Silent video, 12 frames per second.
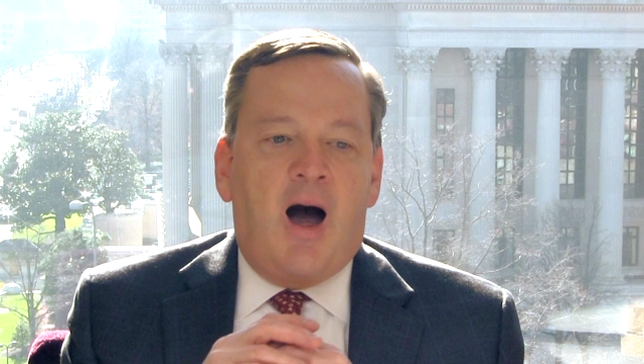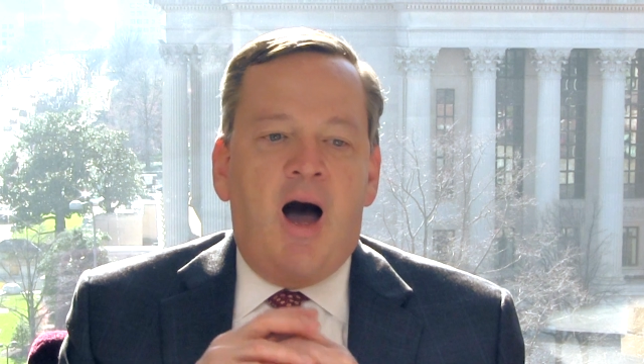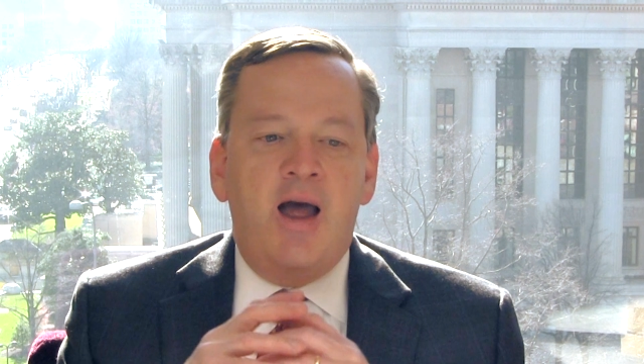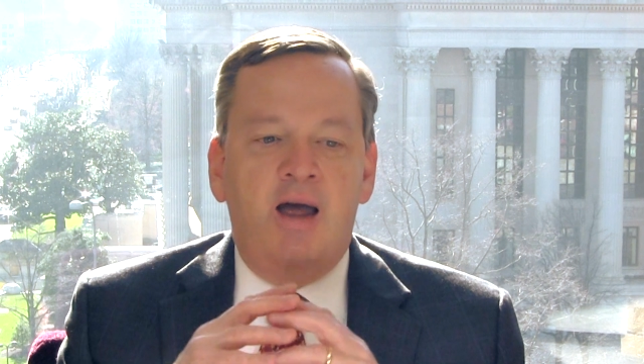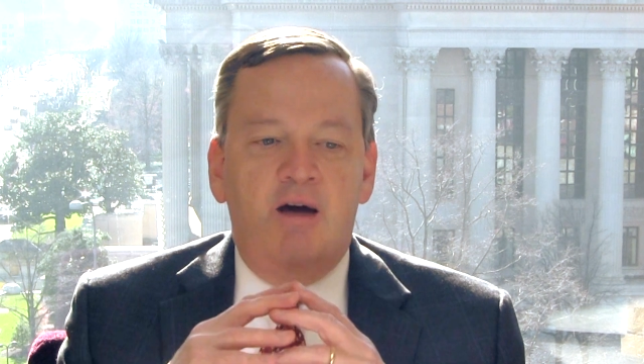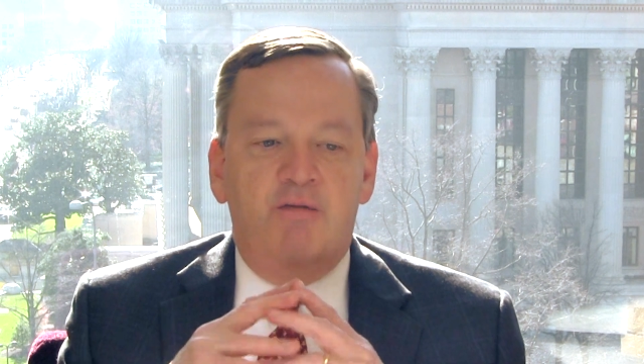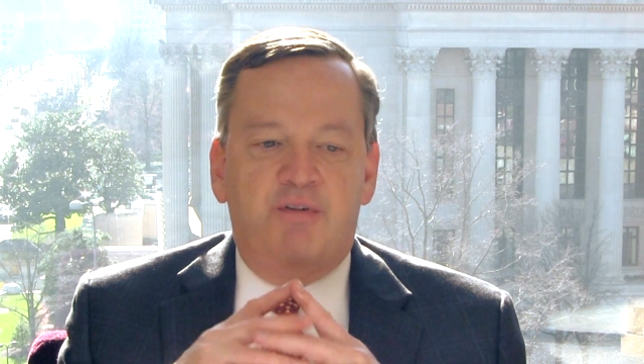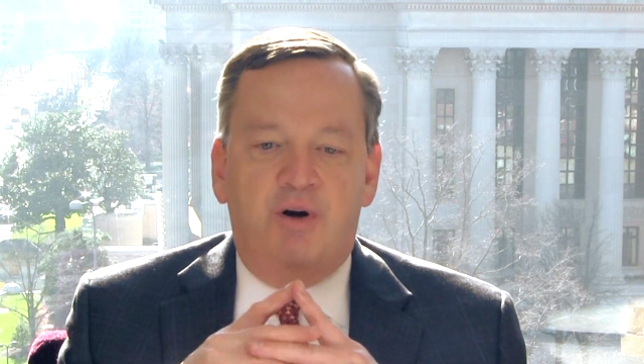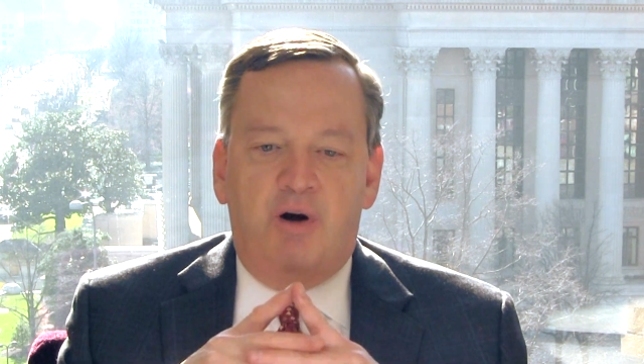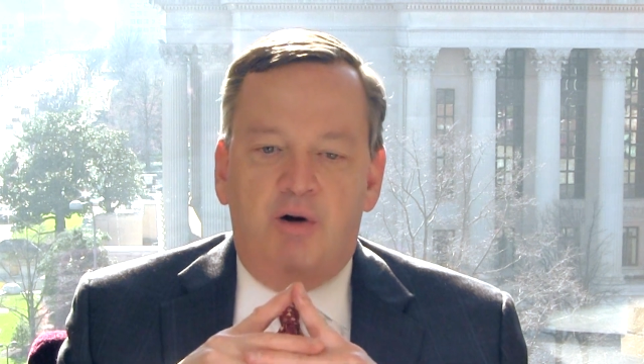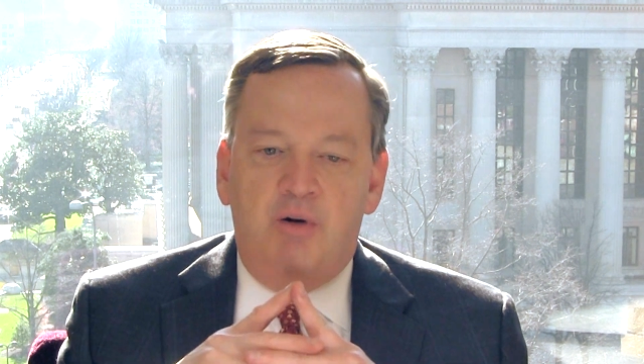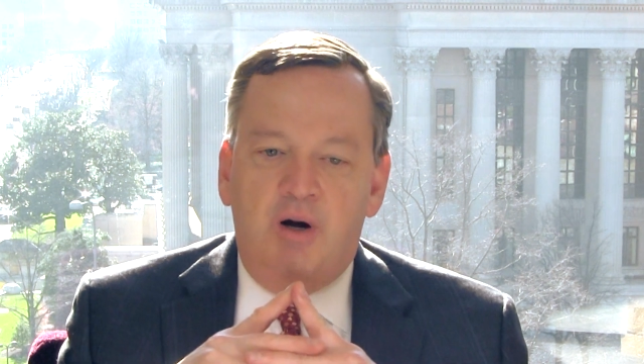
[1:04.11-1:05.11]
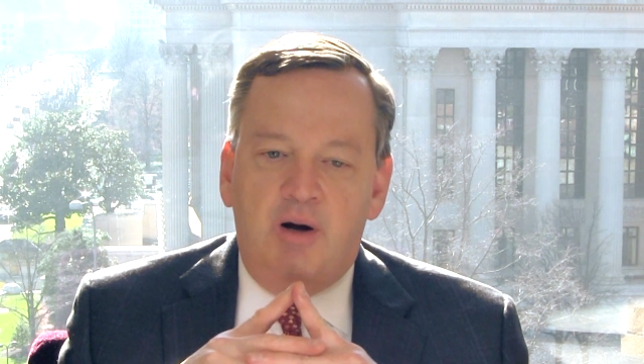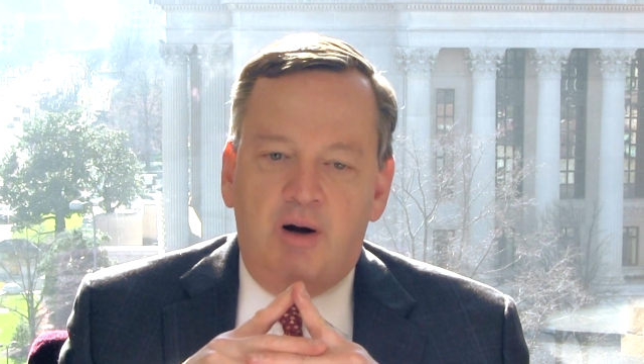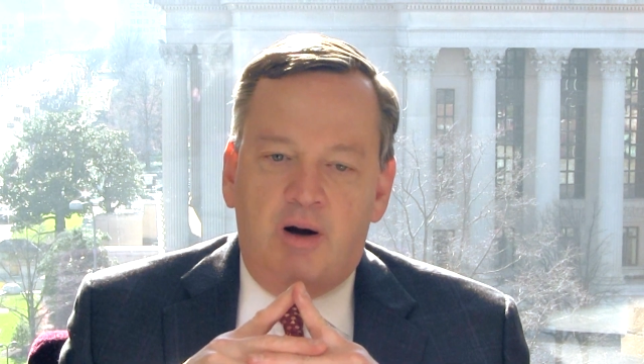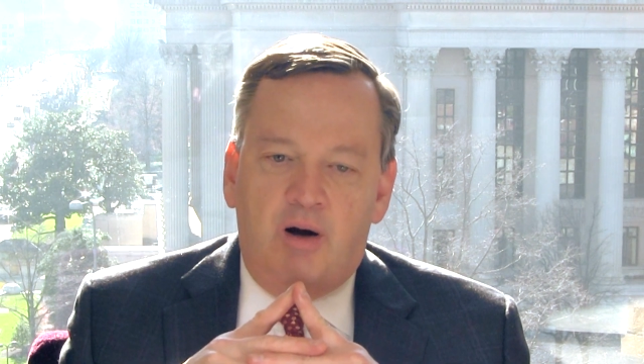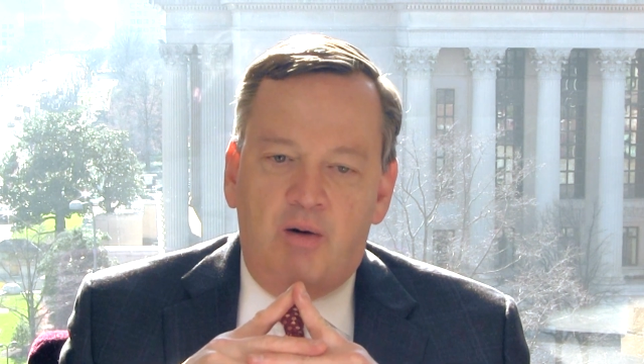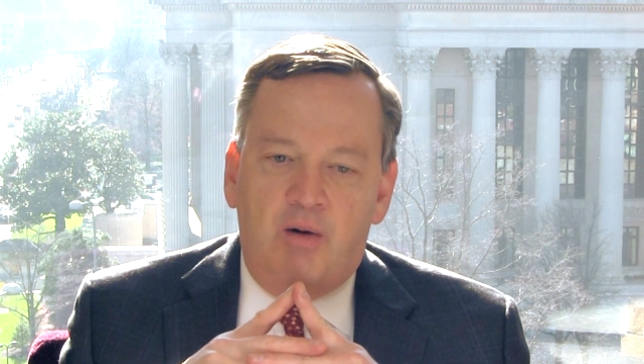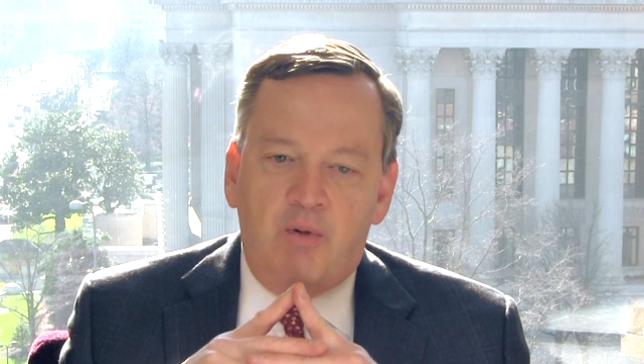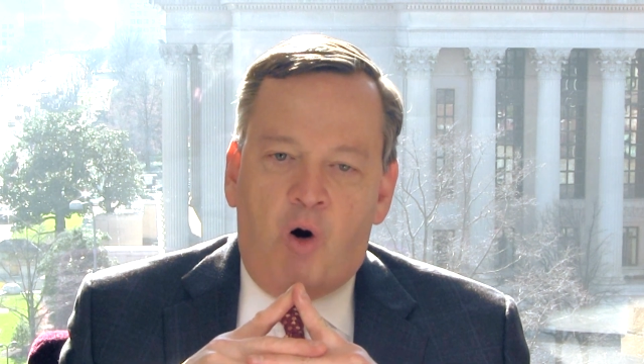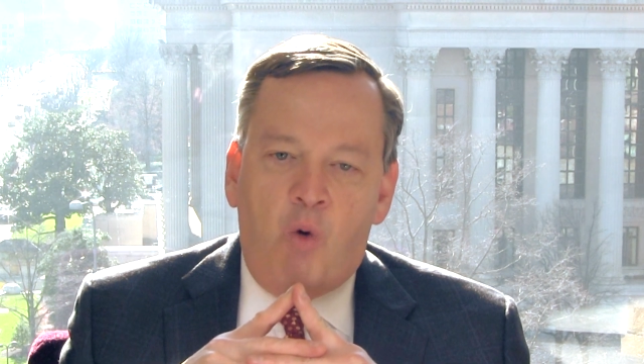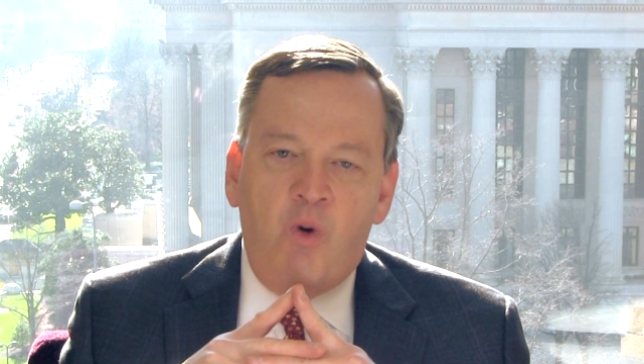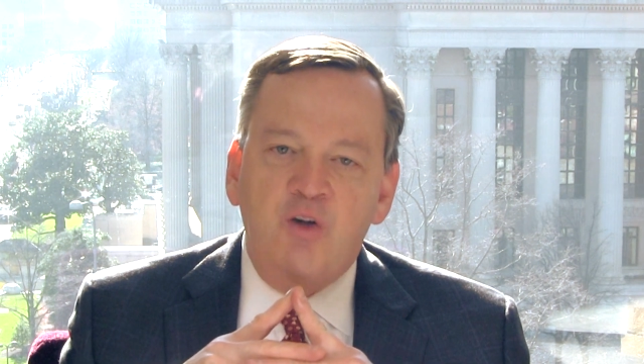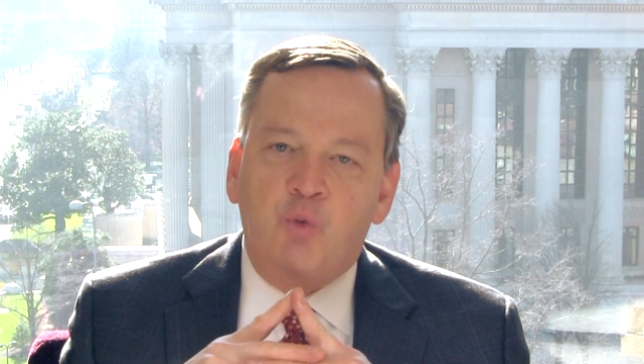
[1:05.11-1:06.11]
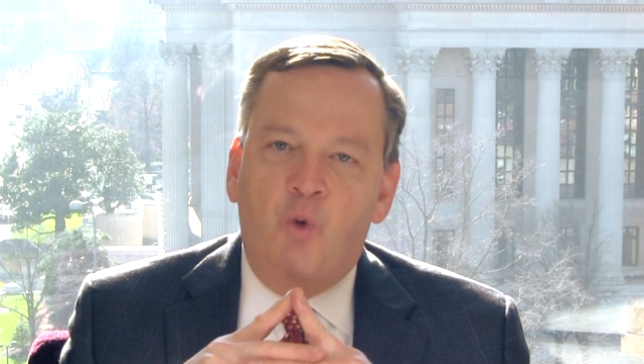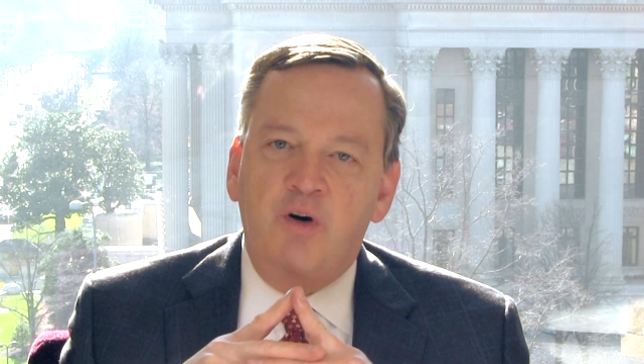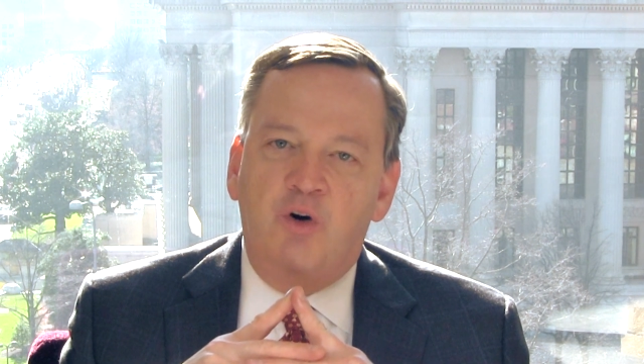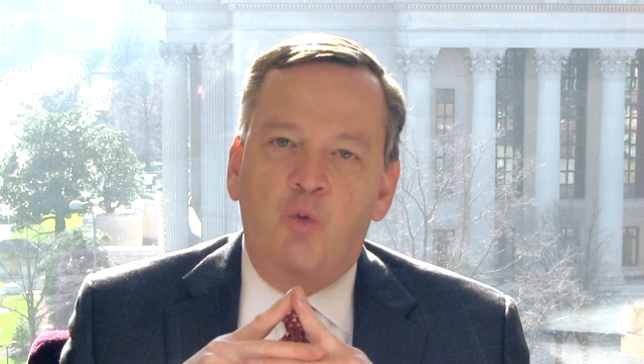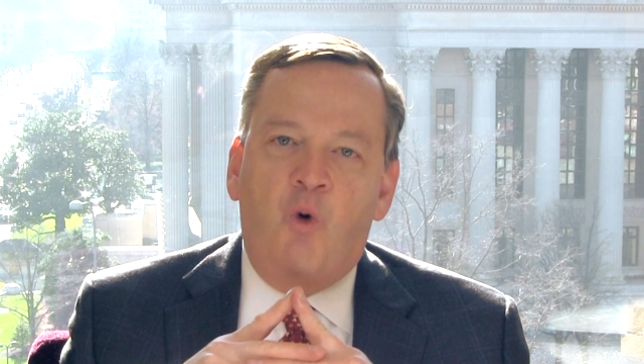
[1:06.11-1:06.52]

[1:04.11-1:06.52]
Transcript: I have always wondered